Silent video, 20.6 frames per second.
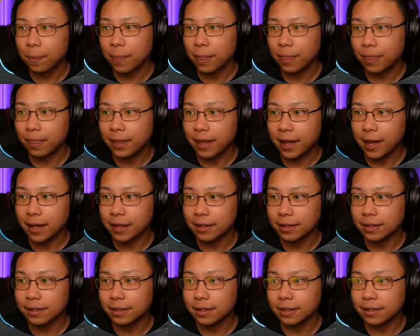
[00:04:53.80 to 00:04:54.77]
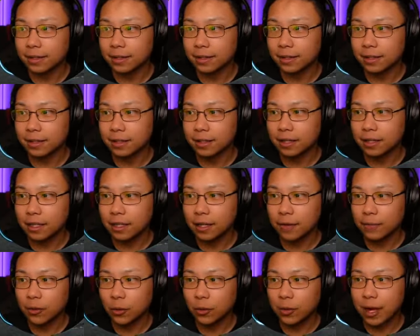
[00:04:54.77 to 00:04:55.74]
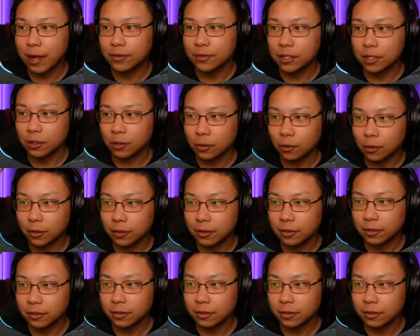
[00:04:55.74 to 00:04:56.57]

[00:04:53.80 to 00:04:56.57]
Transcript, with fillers: that if you don't have Teodor,